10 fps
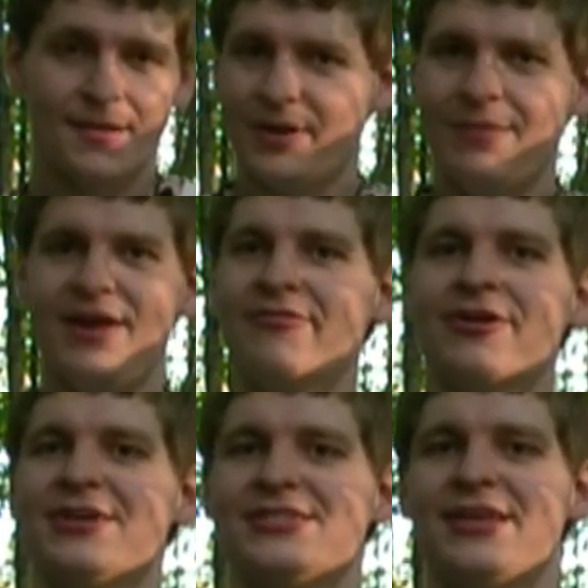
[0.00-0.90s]
But I'm never
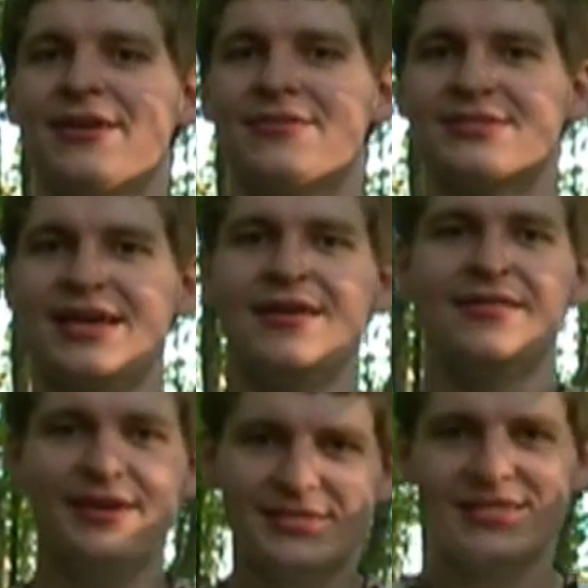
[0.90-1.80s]
going to sit here and say,
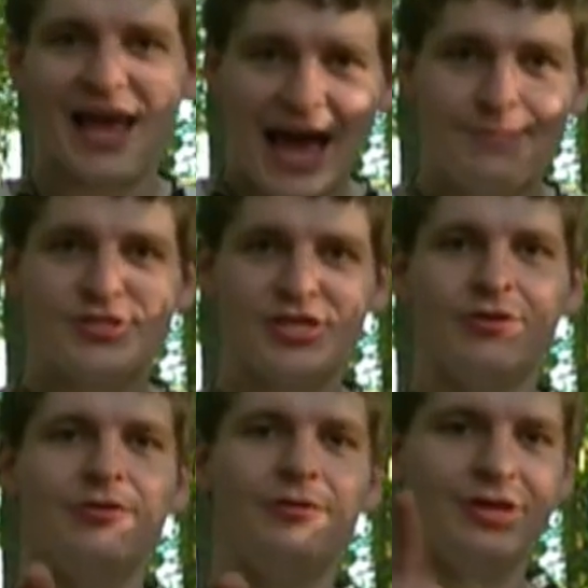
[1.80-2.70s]
this is
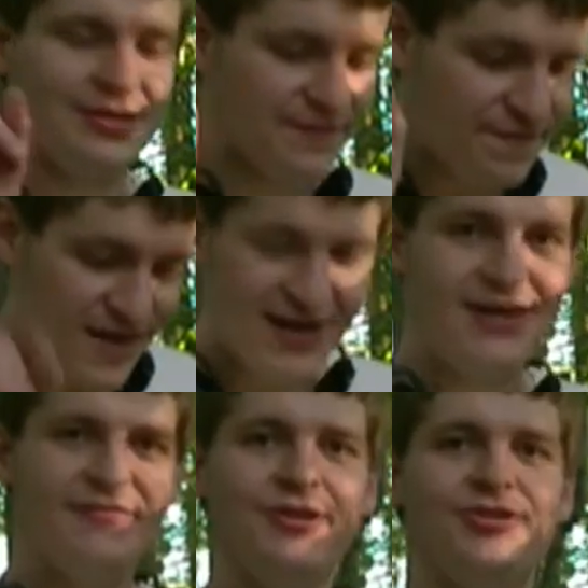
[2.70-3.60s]
absolutely,
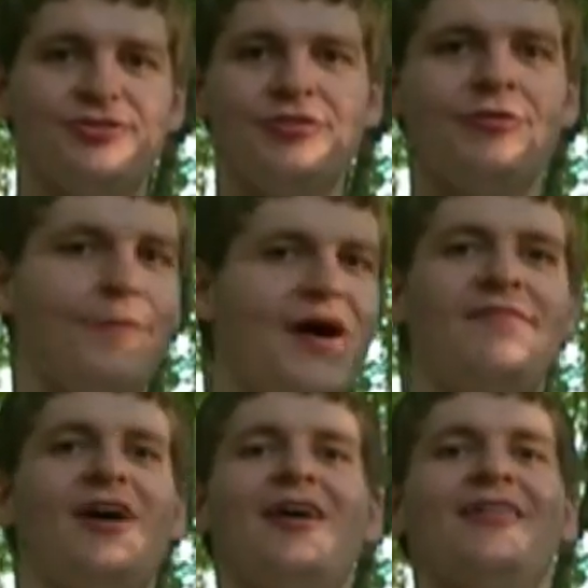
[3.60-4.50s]
definitively true,
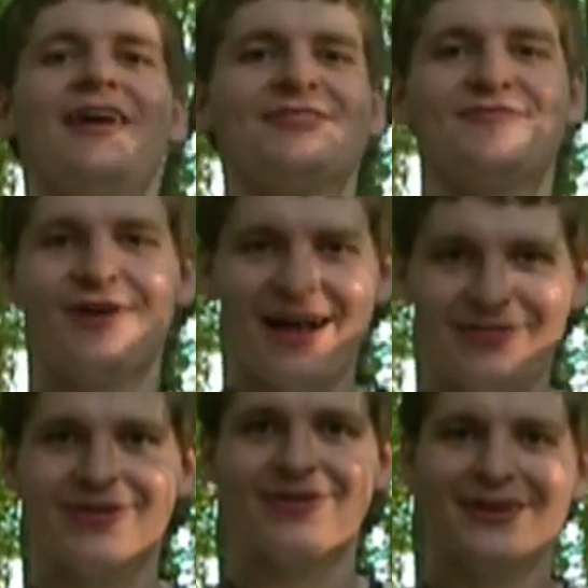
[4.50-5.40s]
above all else
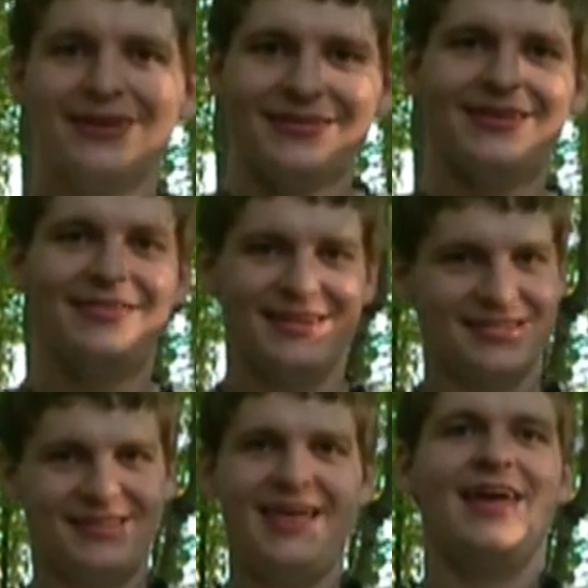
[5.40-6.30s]
forever, that
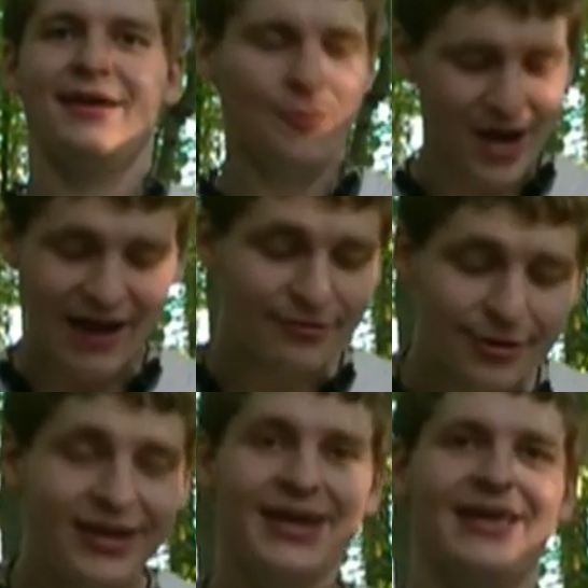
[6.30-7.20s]
this thing,
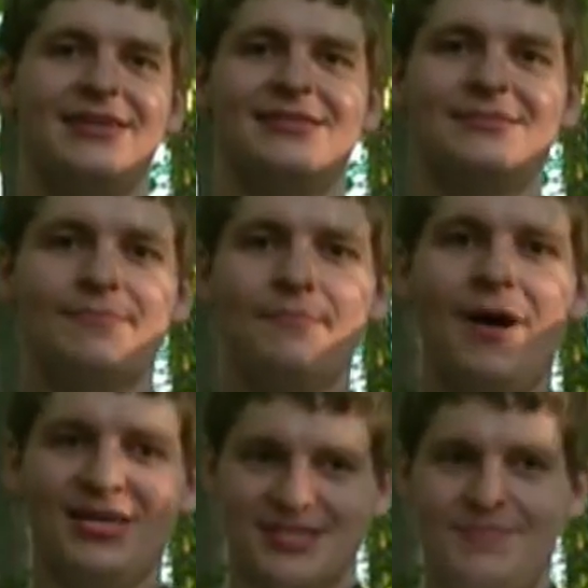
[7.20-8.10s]
whatever it is,
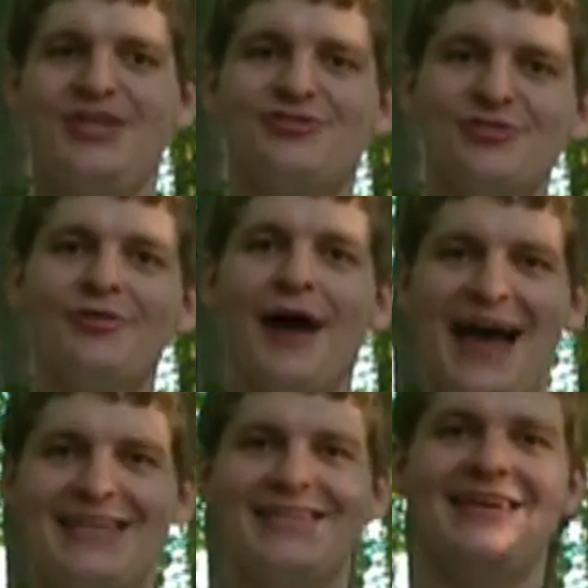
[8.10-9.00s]
must be true
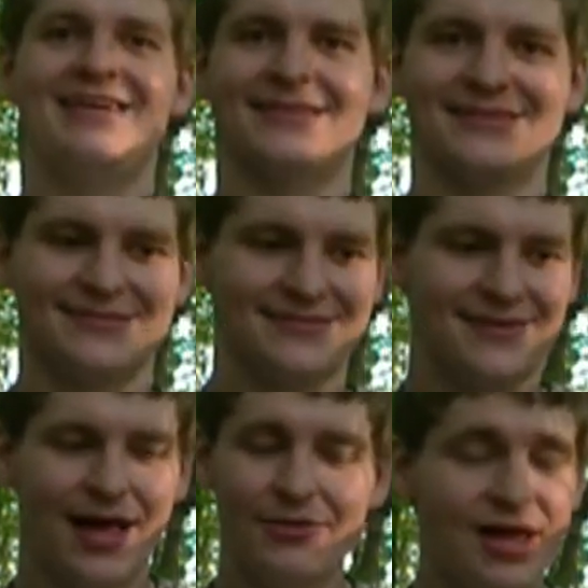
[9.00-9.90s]
as
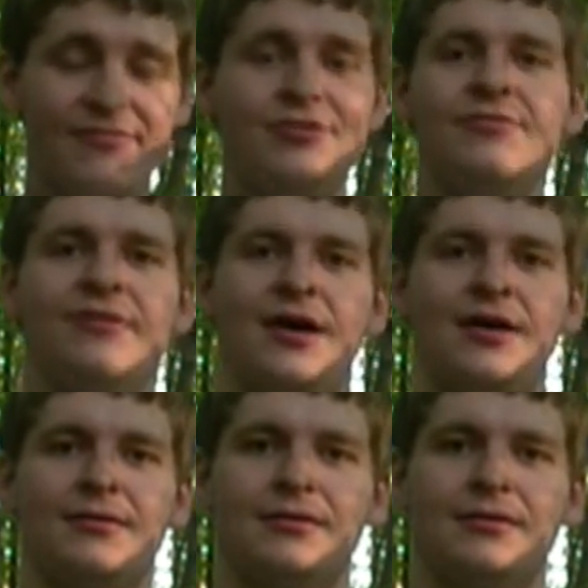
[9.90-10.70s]
is. I'll never do that.